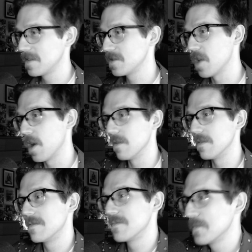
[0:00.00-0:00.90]
So,
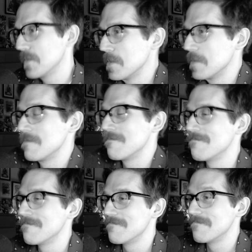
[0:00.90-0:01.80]

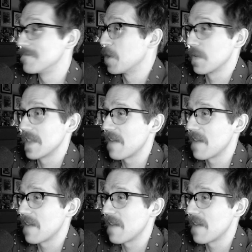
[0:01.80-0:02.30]
don't really